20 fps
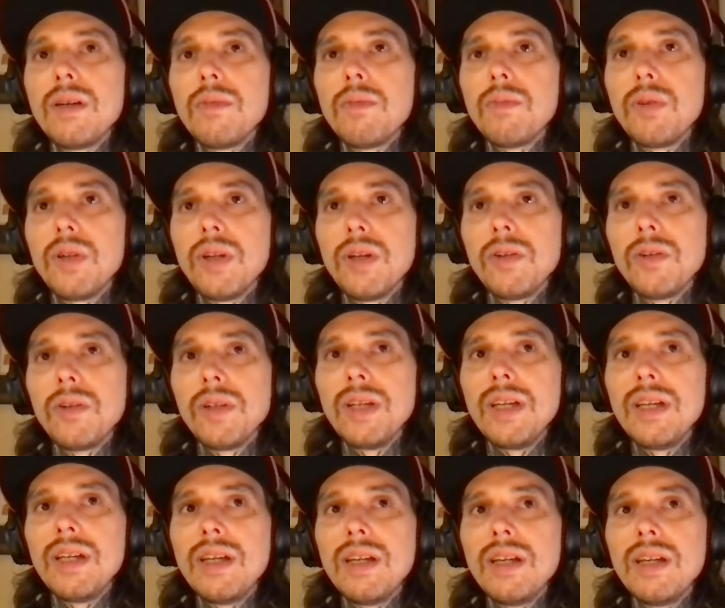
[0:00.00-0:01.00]

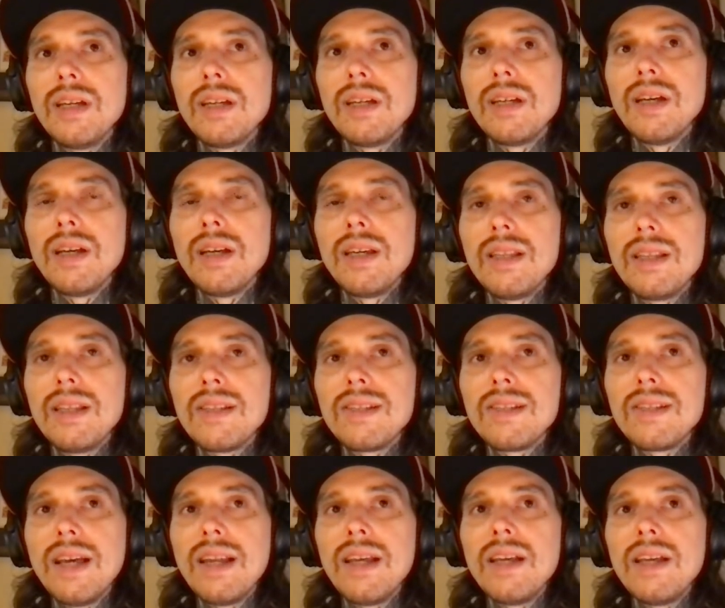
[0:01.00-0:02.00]
particularly in the
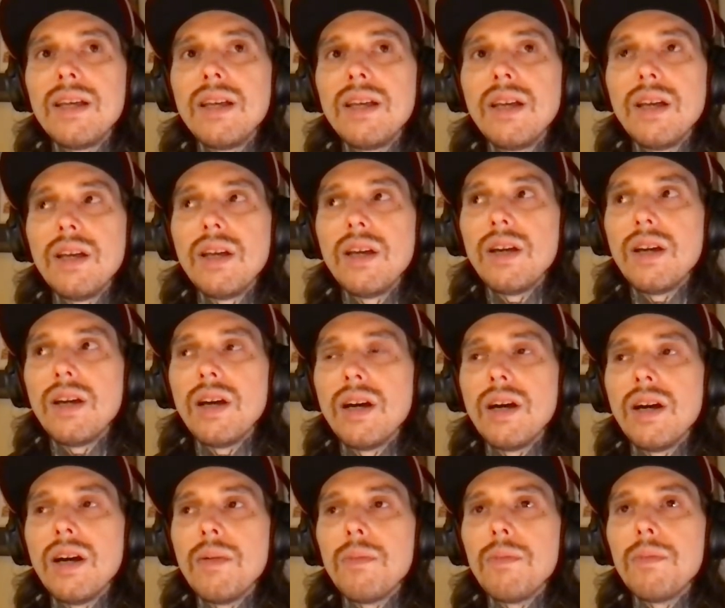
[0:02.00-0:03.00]
Senate,
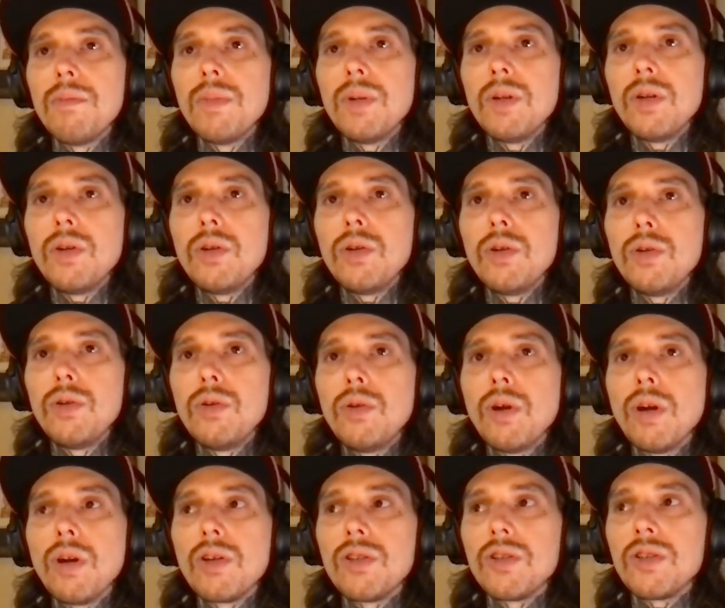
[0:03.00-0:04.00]
who
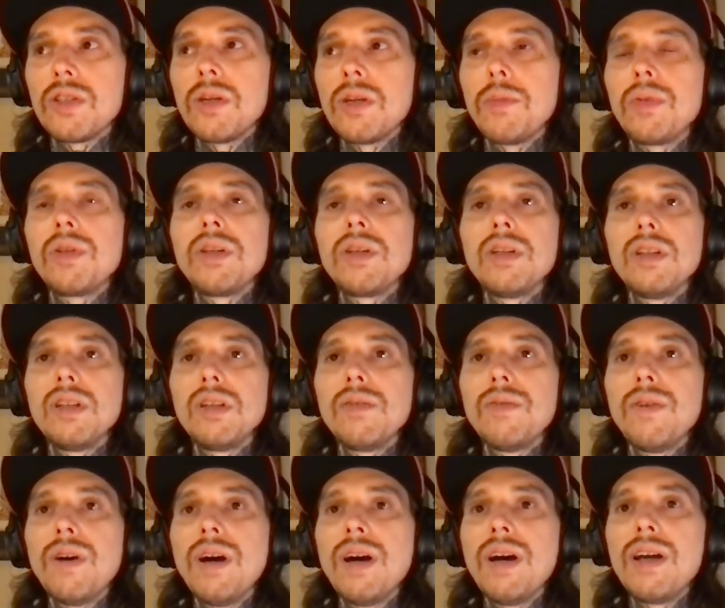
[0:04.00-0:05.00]
are just completely
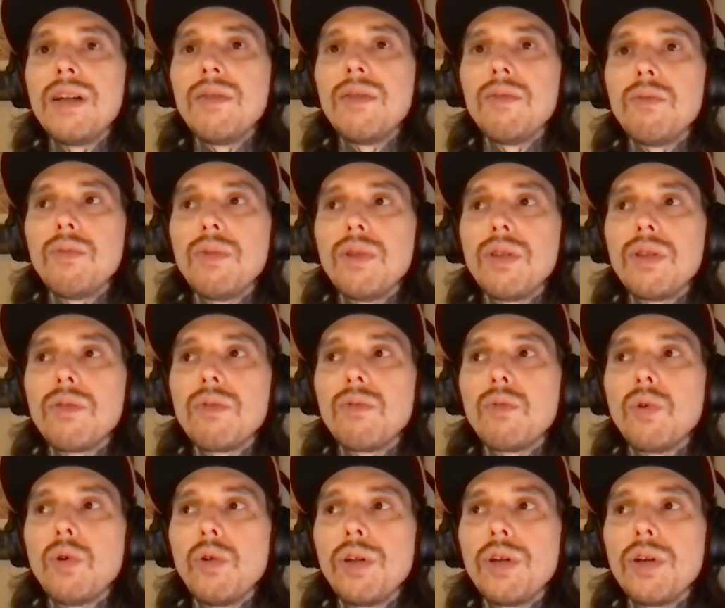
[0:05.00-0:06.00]
fine with
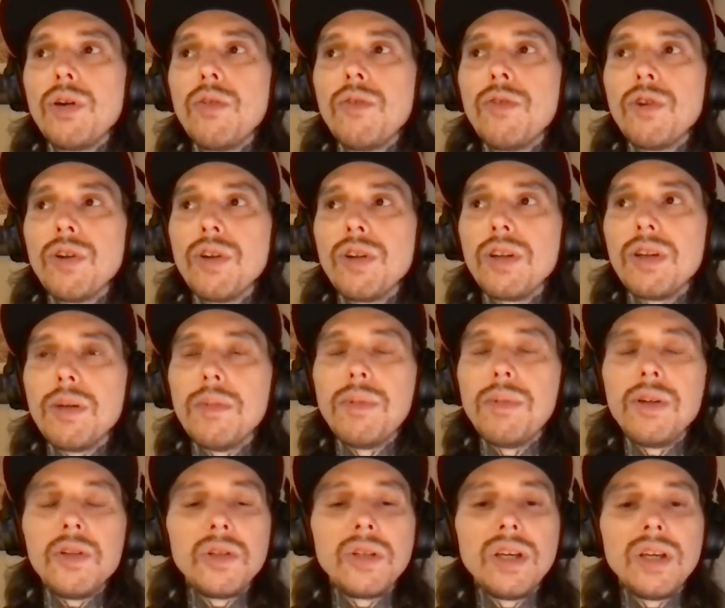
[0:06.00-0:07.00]
rolling over and
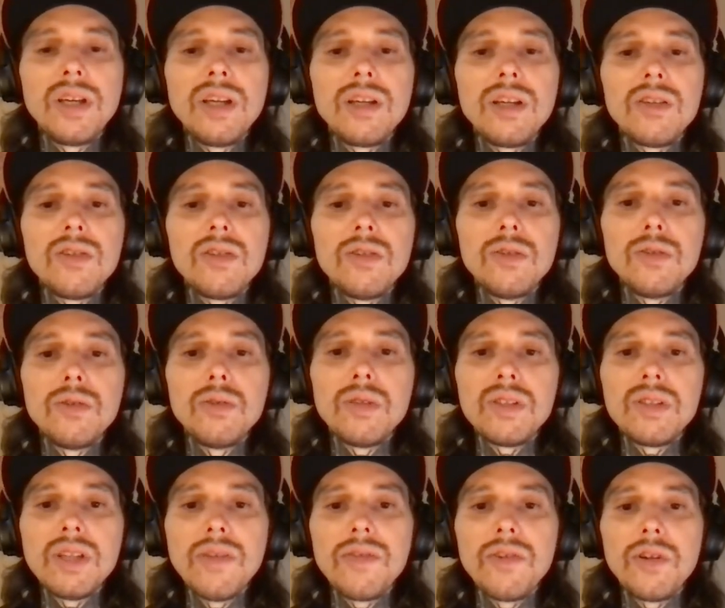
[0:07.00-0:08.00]
capitulating to the
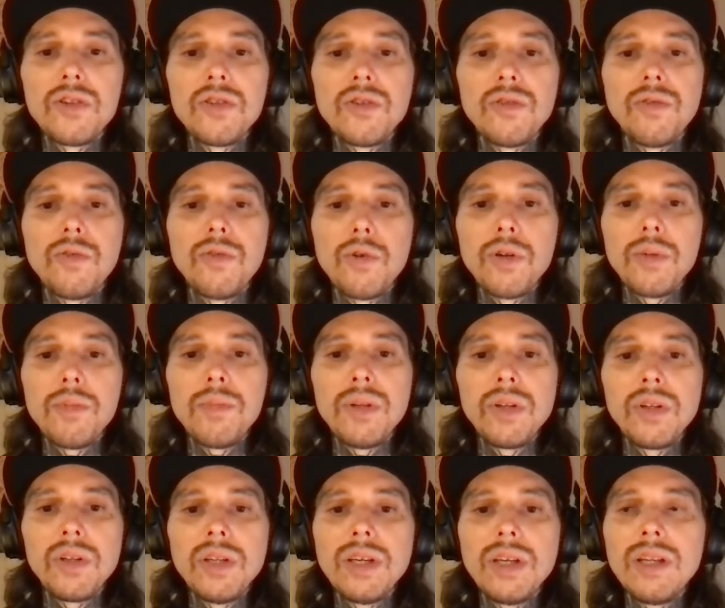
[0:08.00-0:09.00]
$740
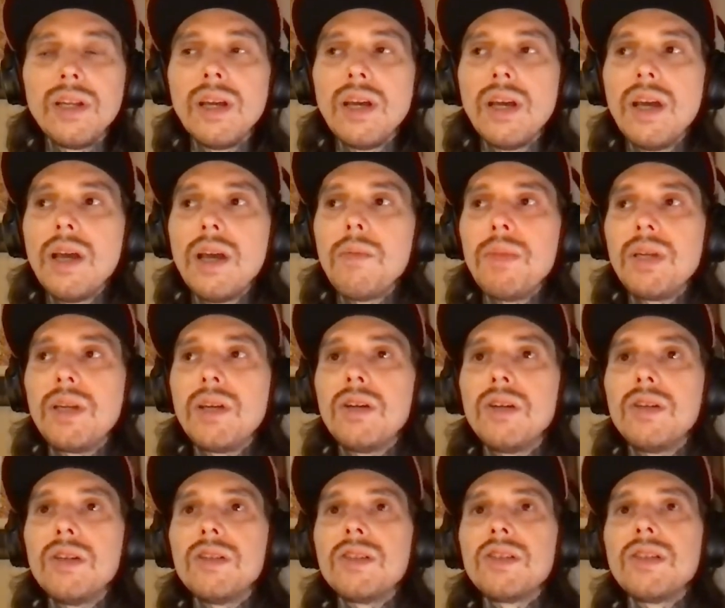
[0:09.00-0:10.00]
billion,
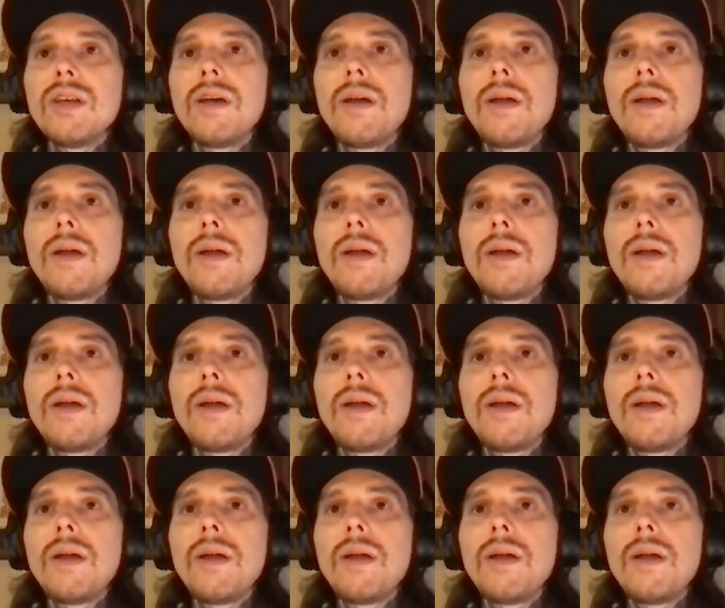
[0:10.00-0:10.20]
because